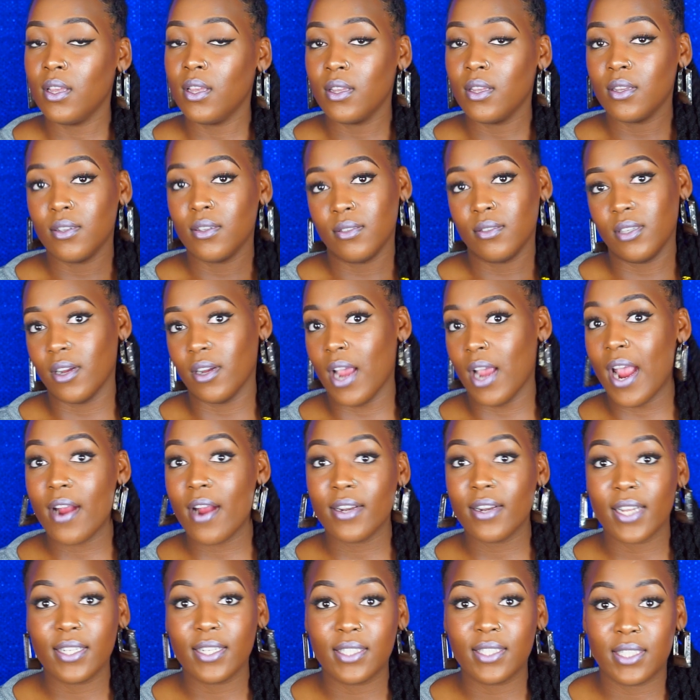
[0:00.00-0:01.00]
your hair
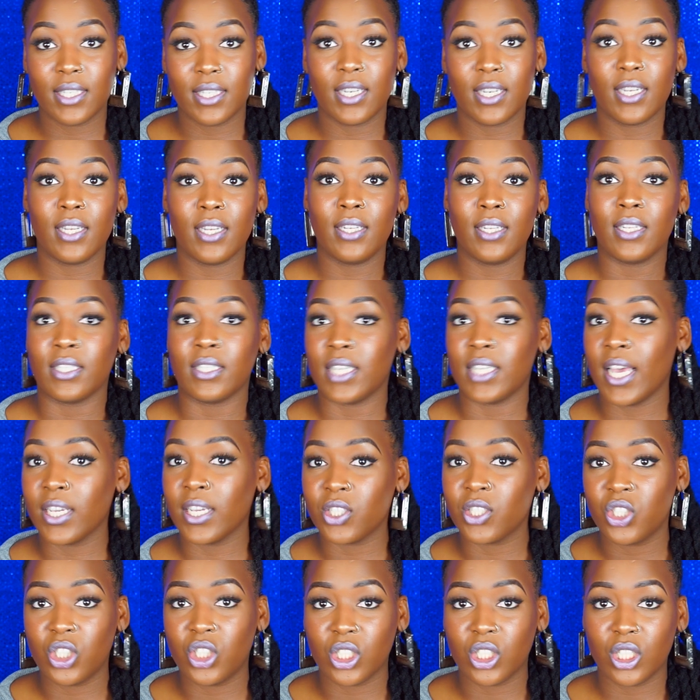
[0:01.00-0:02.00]
density, the
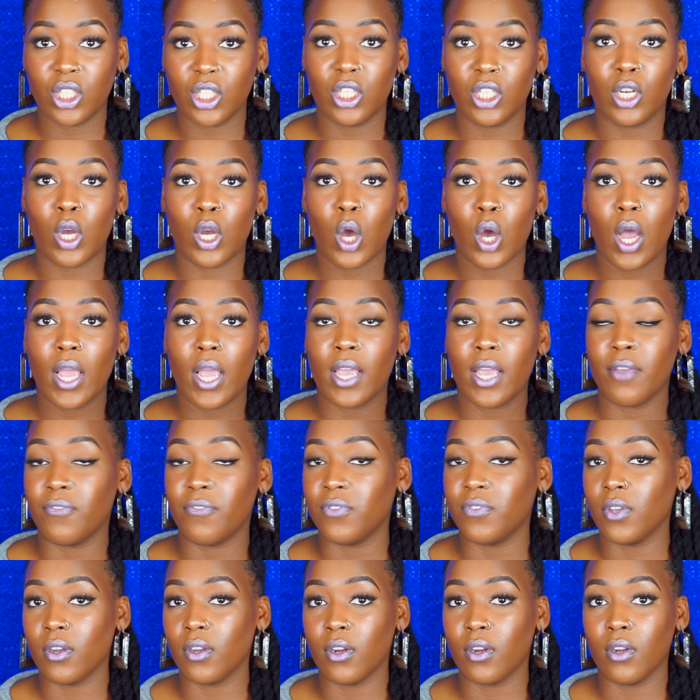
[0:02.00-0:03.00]
texture. If
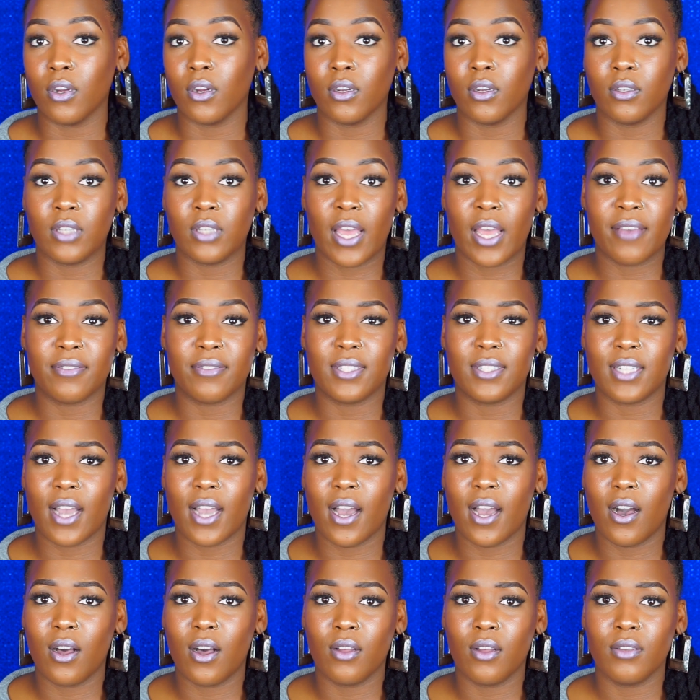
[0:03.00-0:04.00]
your
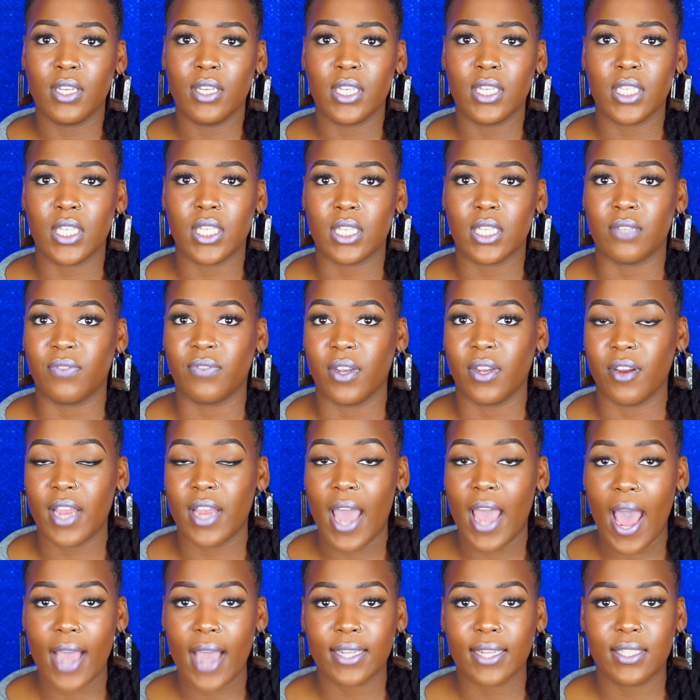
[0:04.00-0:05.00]
lifestyle is very
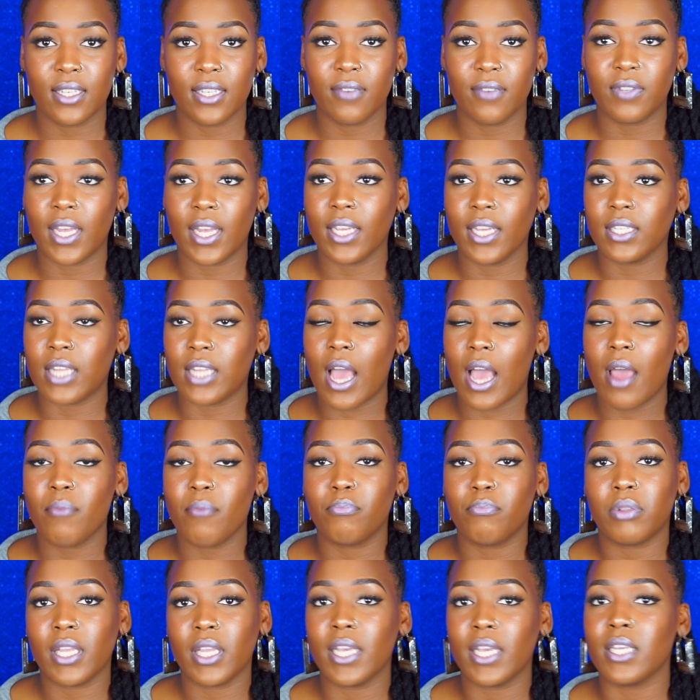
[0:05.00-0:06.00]
active, like that
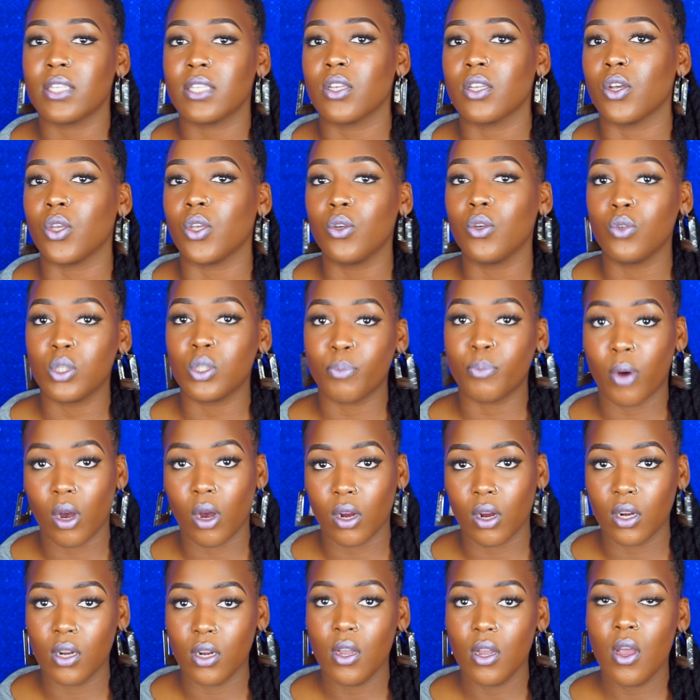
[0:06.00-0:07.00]
plays a huge
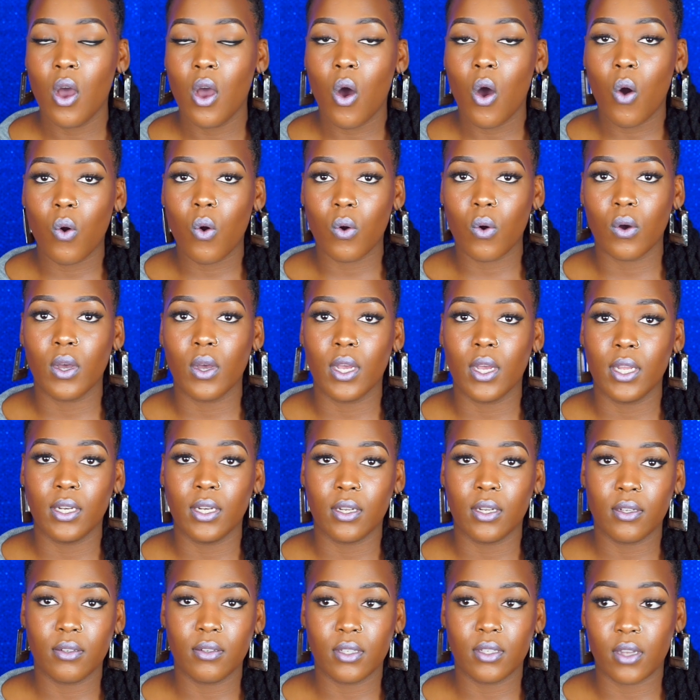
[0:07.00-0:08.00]
part on
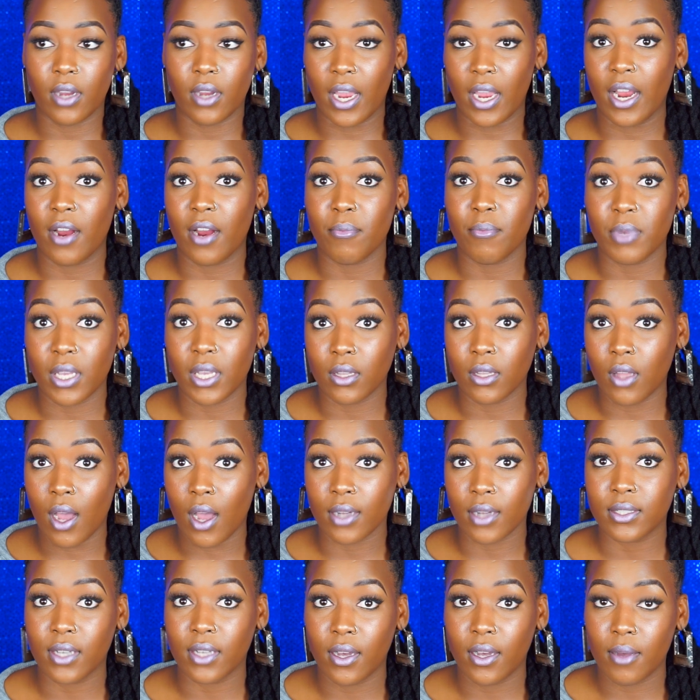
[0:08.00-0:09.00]
your hair being locked
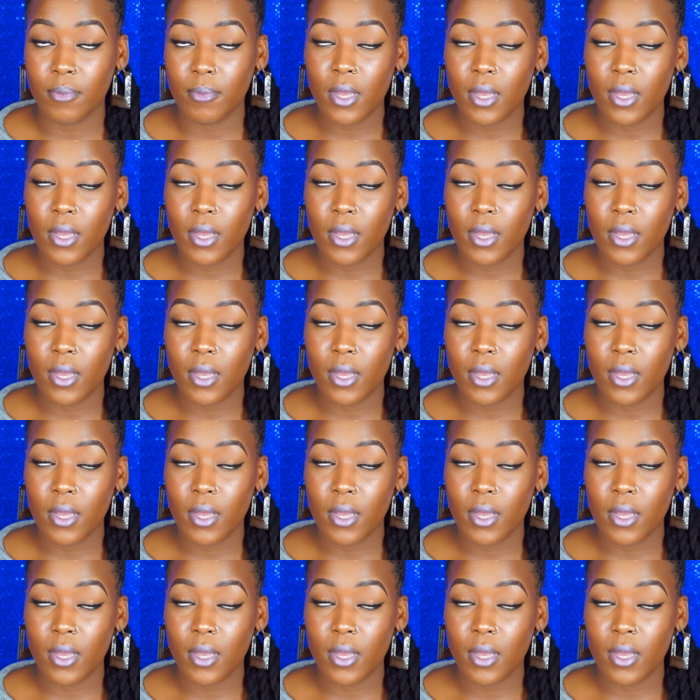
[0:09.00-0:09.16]
up.